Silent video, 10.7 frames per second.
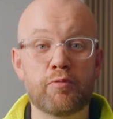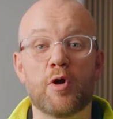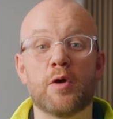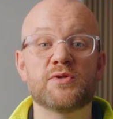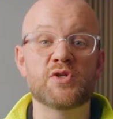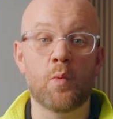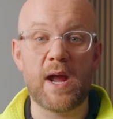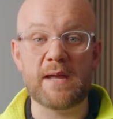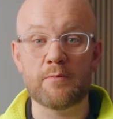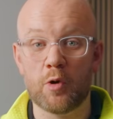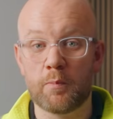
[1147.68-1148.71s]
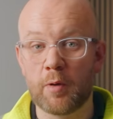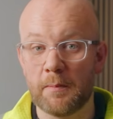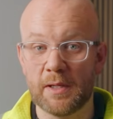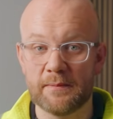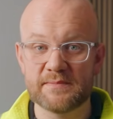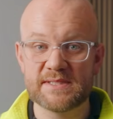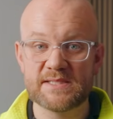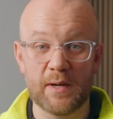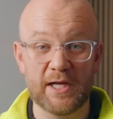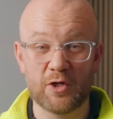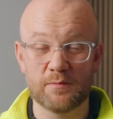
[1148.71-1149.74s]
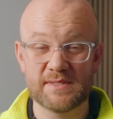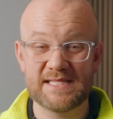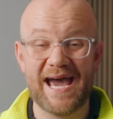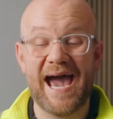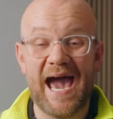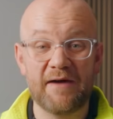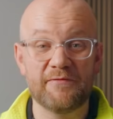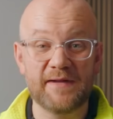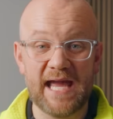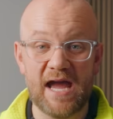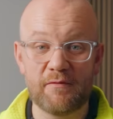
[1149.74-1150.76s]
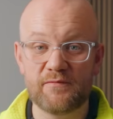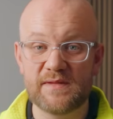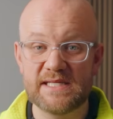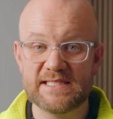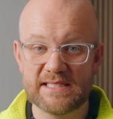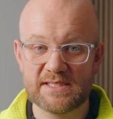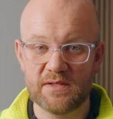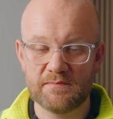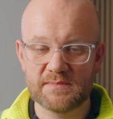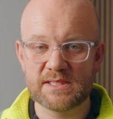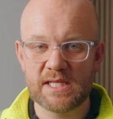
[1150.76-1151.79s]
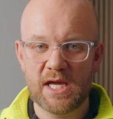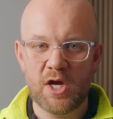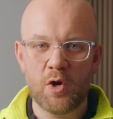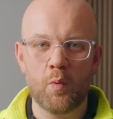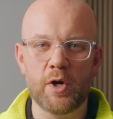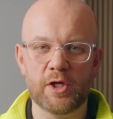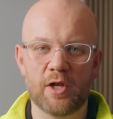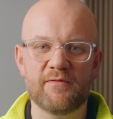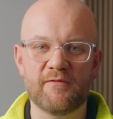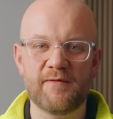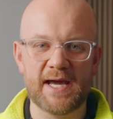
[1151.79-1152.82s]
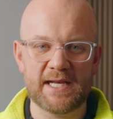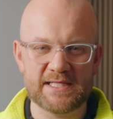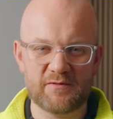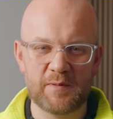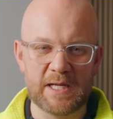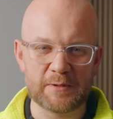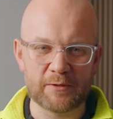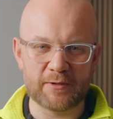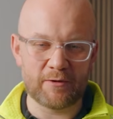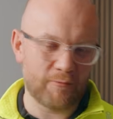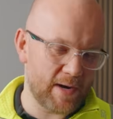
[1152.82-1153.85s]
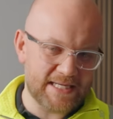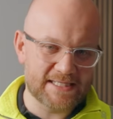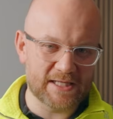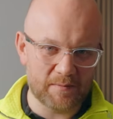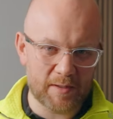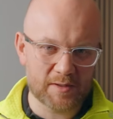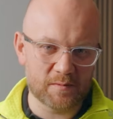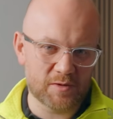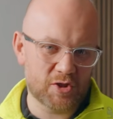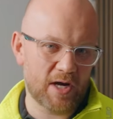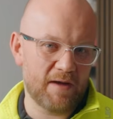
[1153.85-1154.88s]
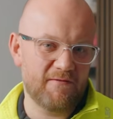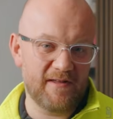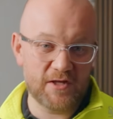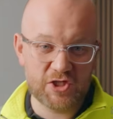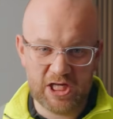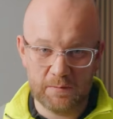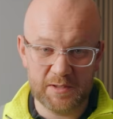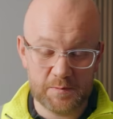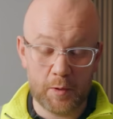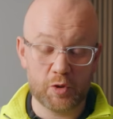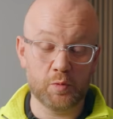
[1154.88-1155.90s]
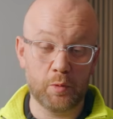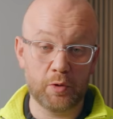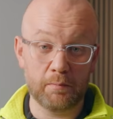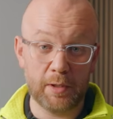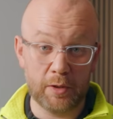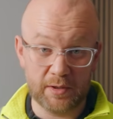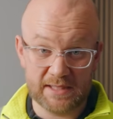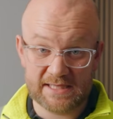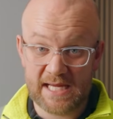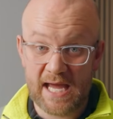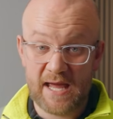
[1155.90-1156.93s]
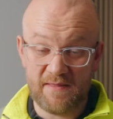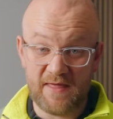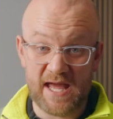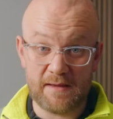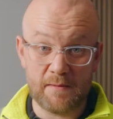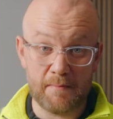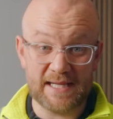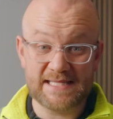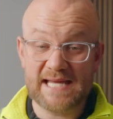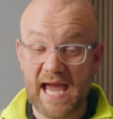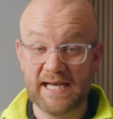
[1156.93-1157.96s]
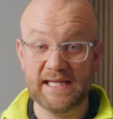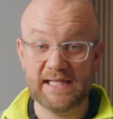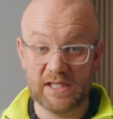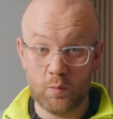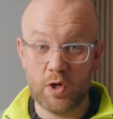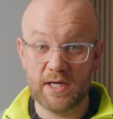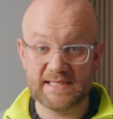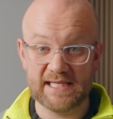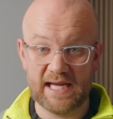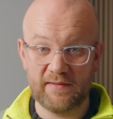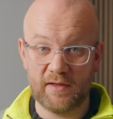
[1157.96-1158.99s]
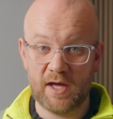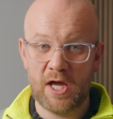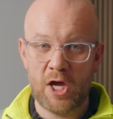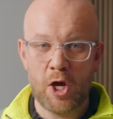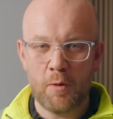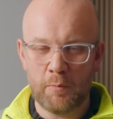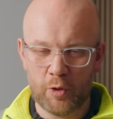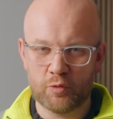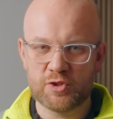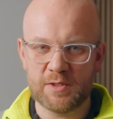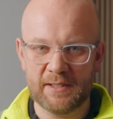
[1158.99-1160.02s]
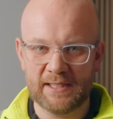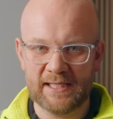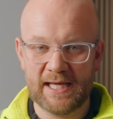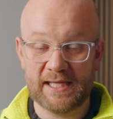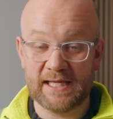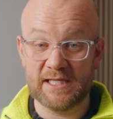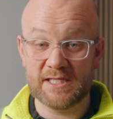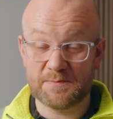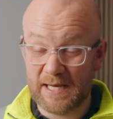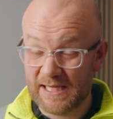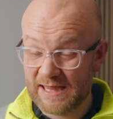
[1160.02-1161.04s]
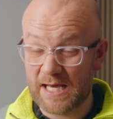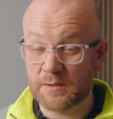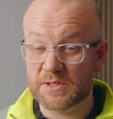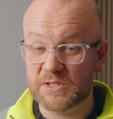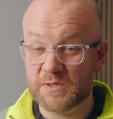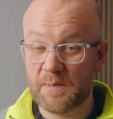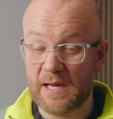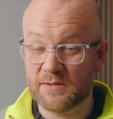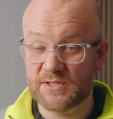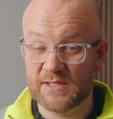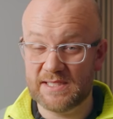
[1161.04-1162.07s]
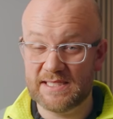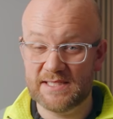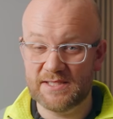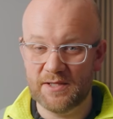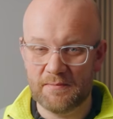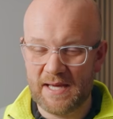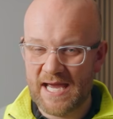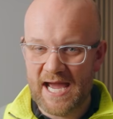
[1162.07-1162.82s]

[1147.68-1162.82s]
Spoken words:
prone to way more problems when it comes to aftercare of these systems. What you'll often find is if people are in a race to the bottom to try and fit the cheapest possible component, they might technically work together, but ultimately, like, you're spending thousands of pounds on this system.